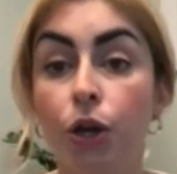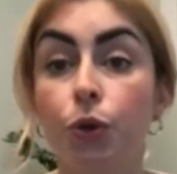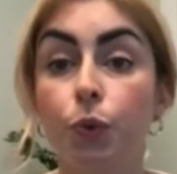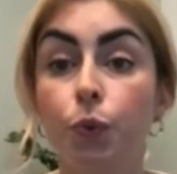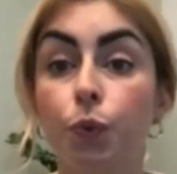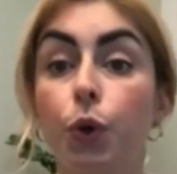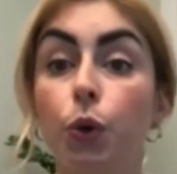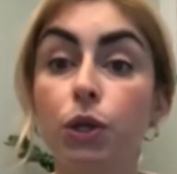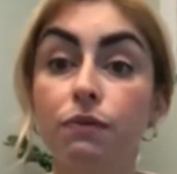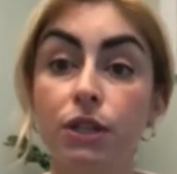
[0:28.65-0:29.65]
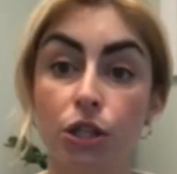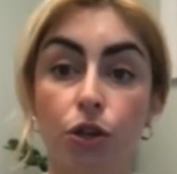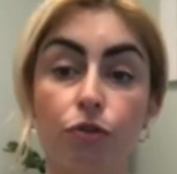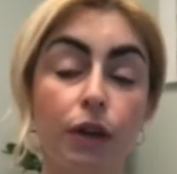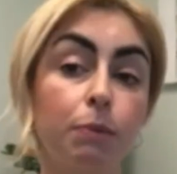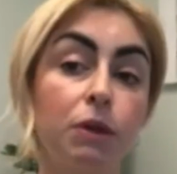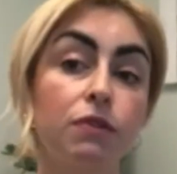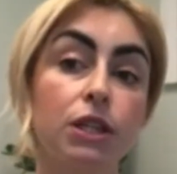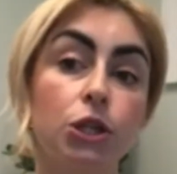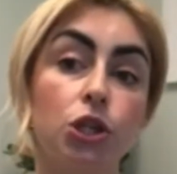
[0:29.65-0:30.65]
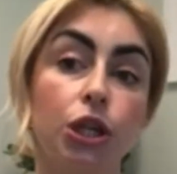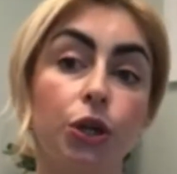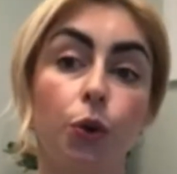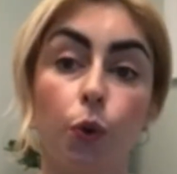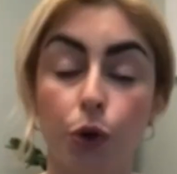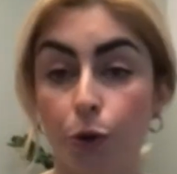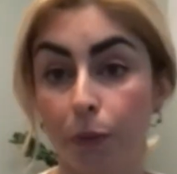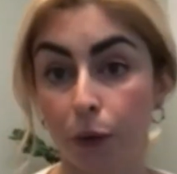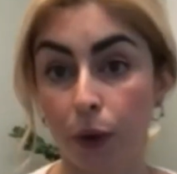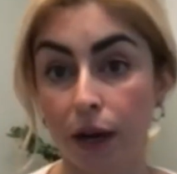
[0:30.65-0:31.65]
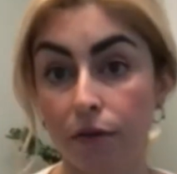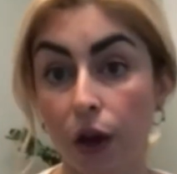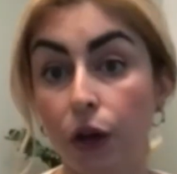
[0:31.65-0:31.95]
you go to visit your family physician or your midwife